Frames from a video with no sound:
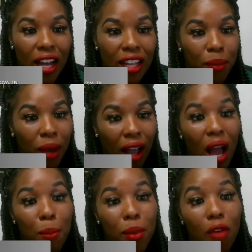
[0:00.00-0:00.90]
and then my
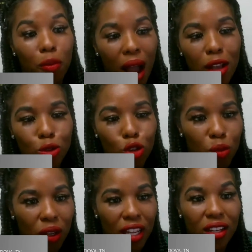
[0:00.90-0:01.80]
grandma from high
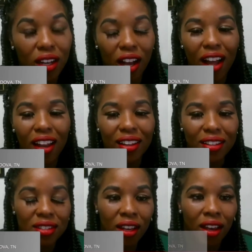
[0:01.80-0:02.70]
school, Malika
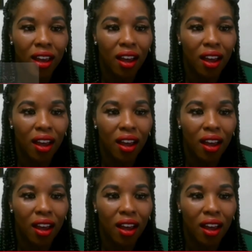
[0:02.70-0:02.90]
Collins.